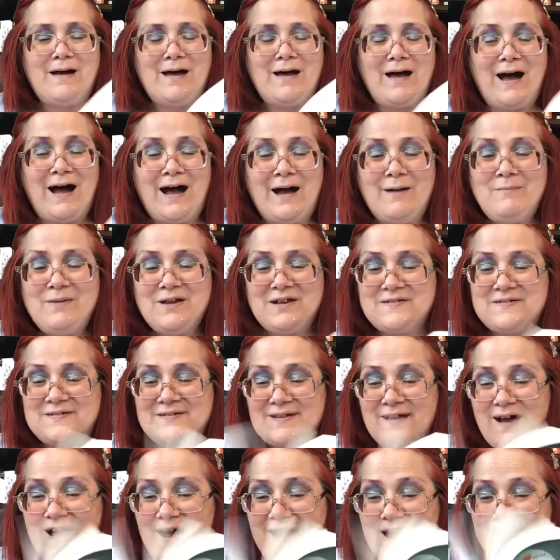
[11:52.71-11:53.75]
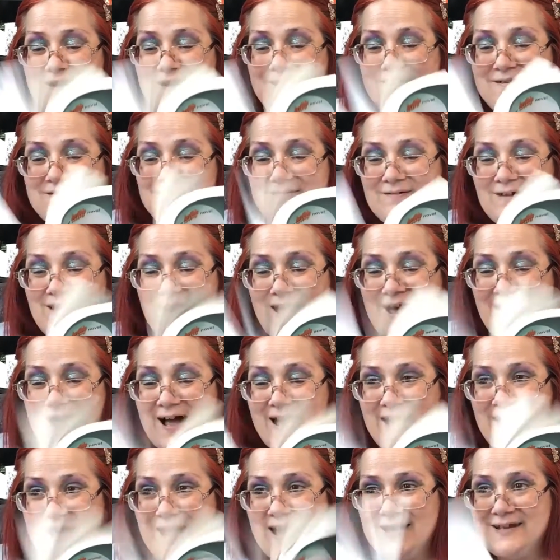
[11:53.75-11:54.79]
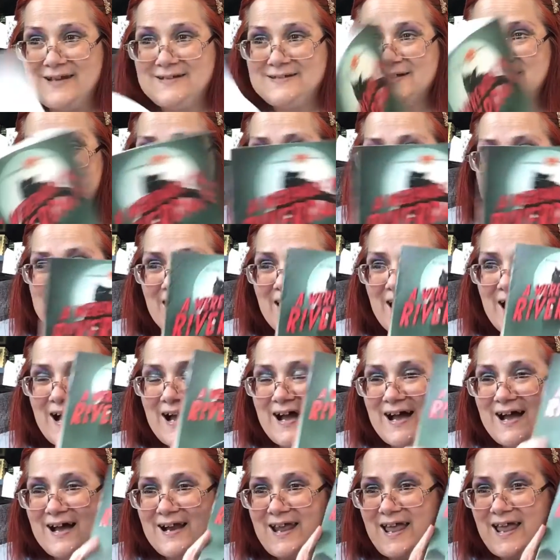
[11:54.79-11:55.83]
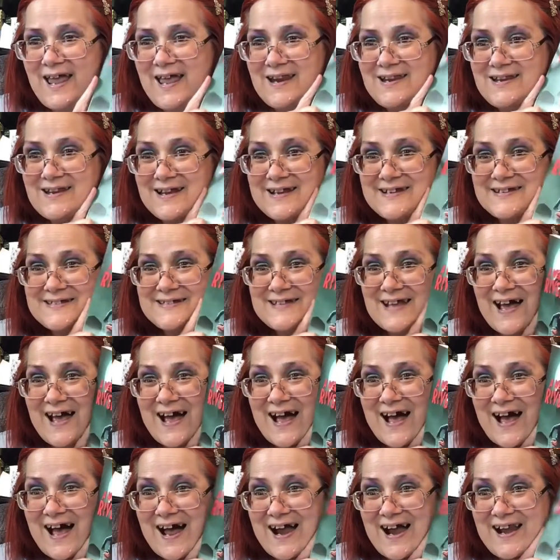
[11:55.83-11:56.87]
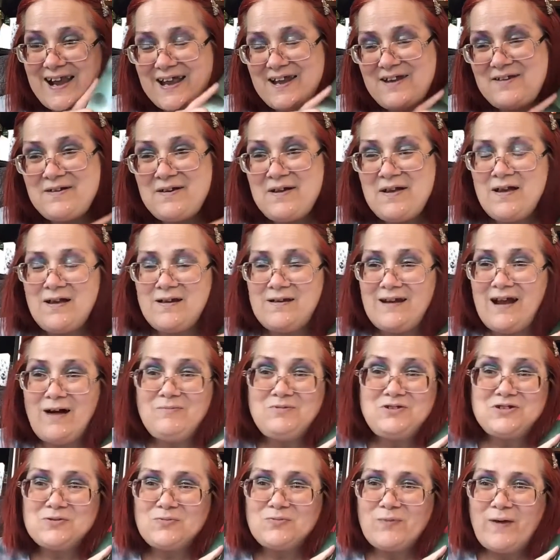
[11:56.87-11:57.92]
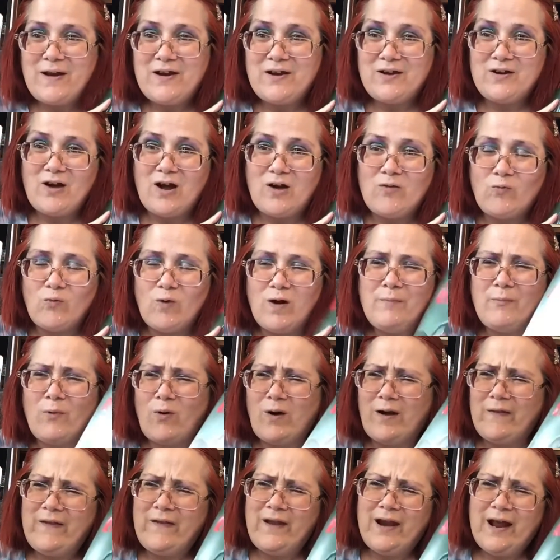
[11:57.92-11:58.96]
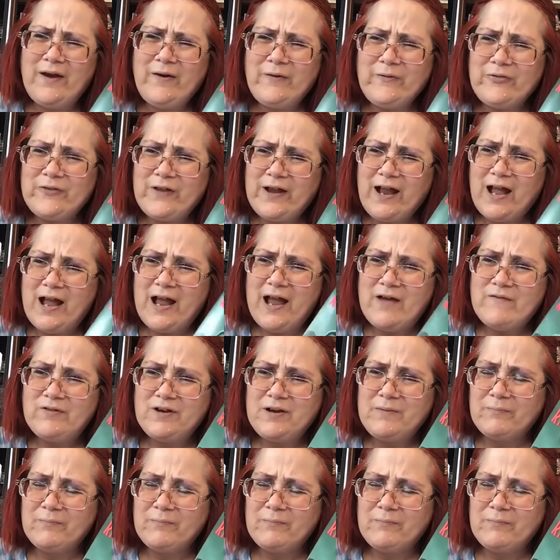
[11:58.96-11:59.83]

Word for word: I'm excited, you guys. Excited, excited. Now I'm just waiting on one more, and then I don't think I have any